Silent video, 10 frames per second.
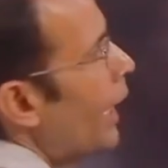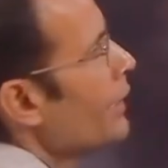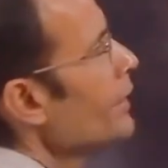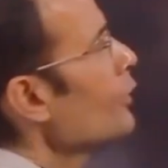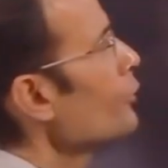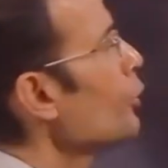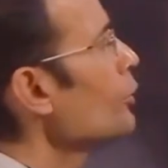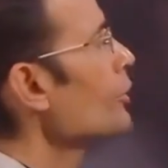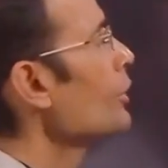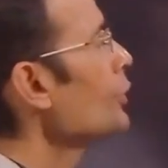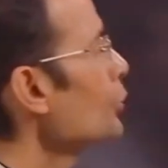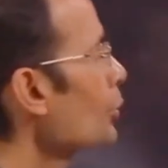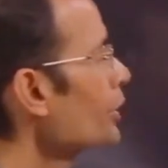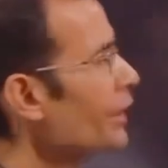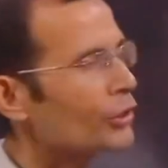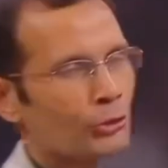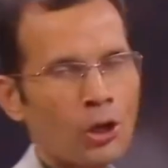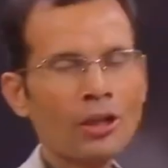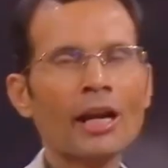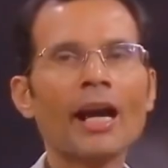And then of course neurogenic
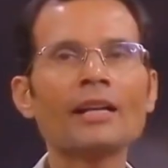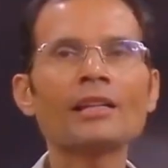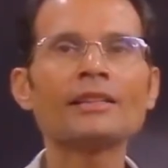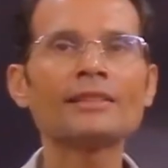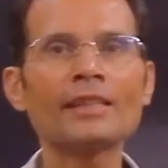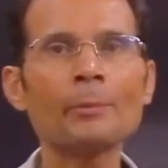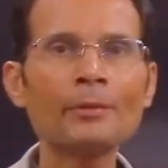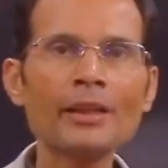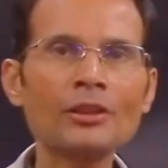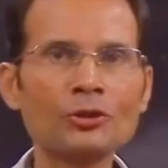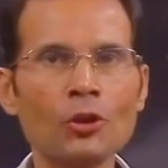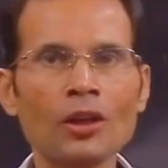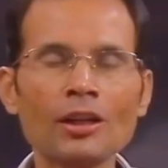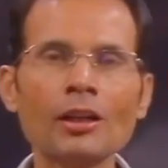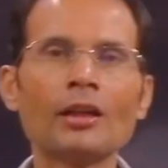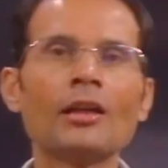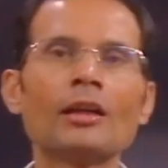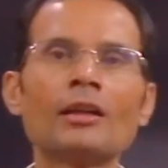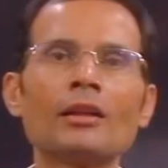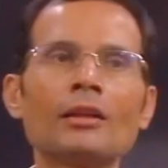shock and septic shock.
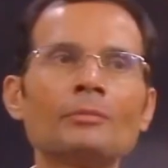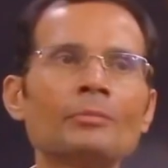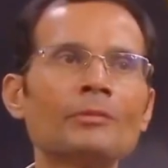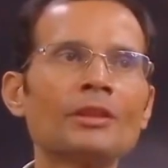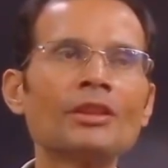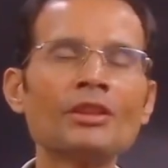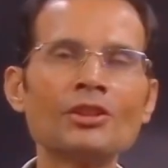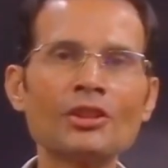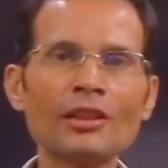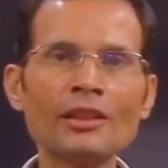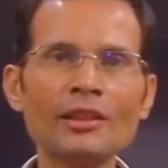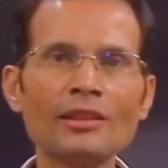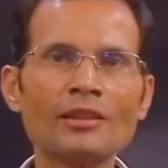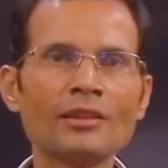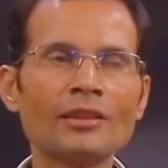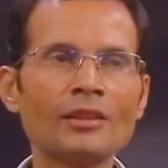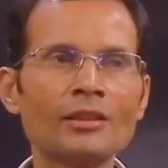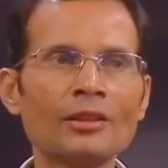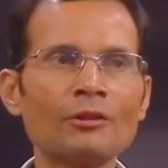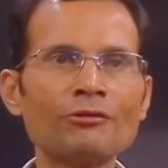Initially
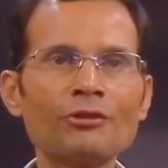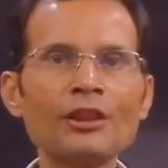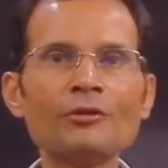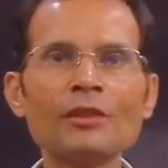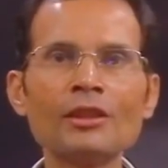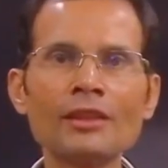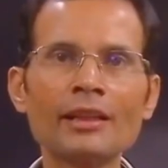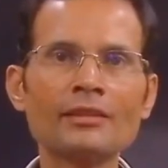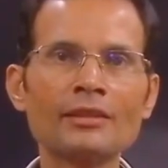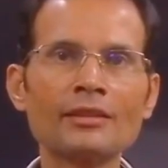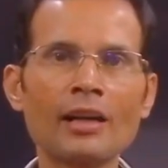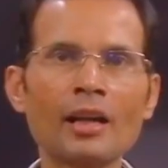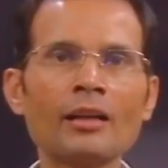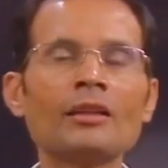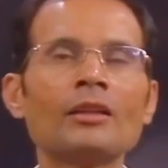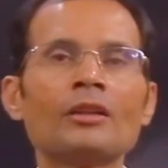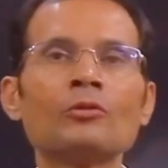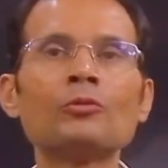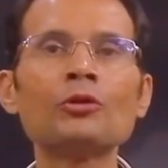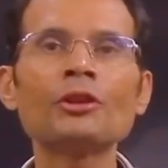fever, etc.,
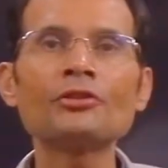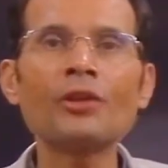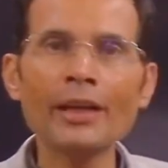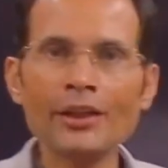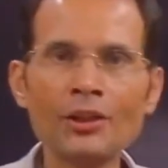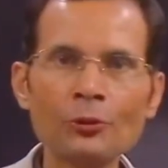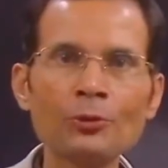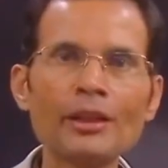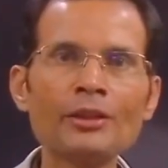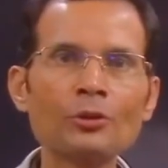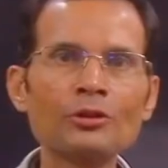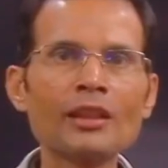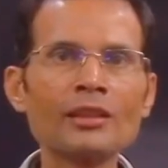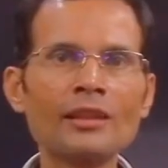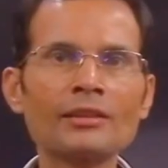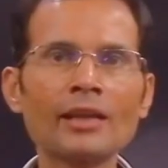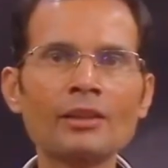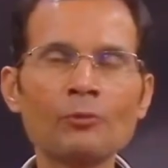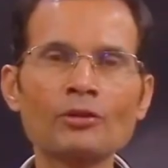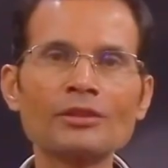would trick you into thinking
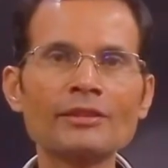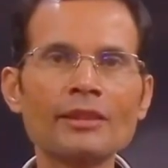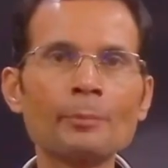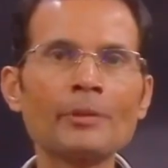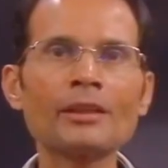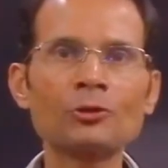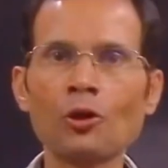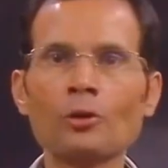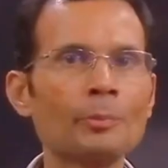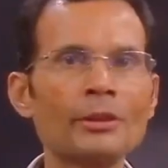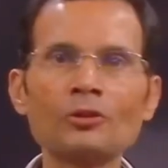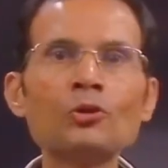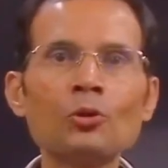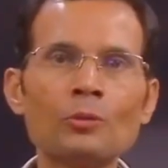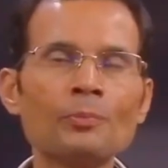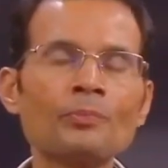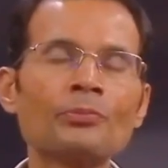that was it septic shock, but no,